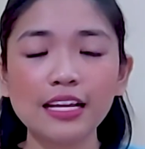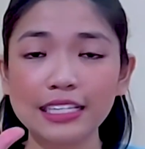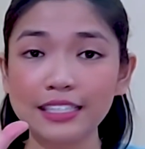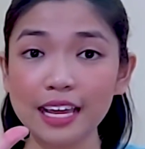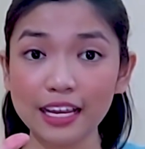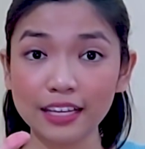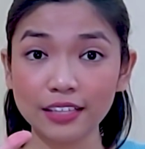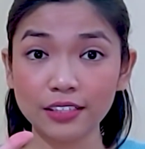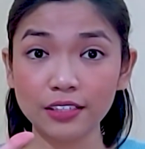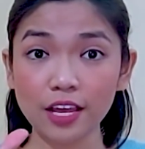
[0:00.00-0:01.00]

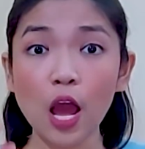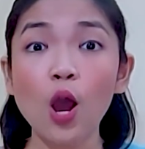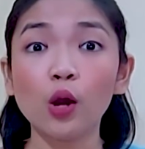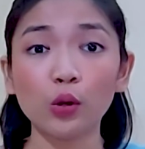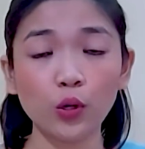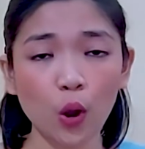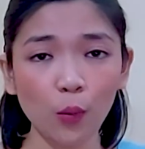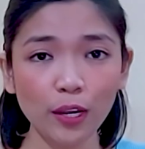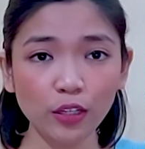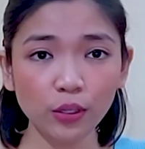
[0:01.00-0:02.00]
Sixth,
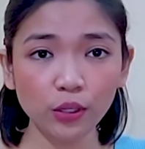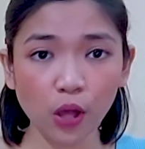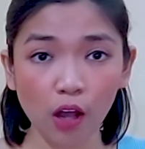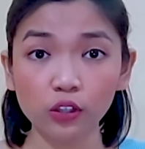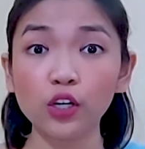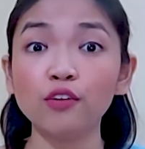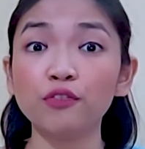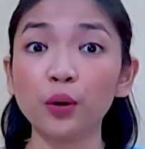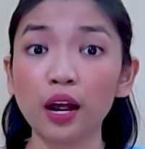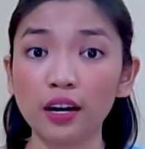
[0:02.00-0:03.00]
going to the doctor
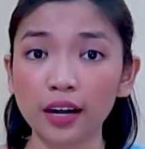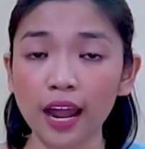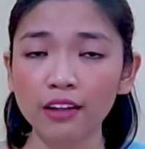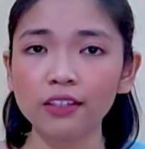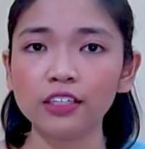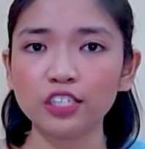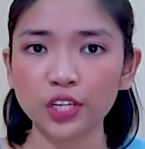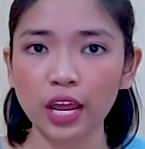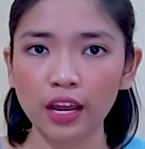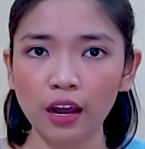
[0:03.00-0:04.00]
for a regular
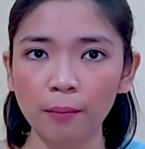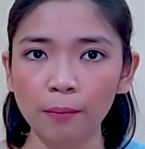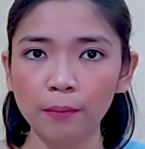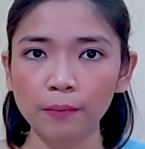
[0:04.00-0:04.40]
checkup.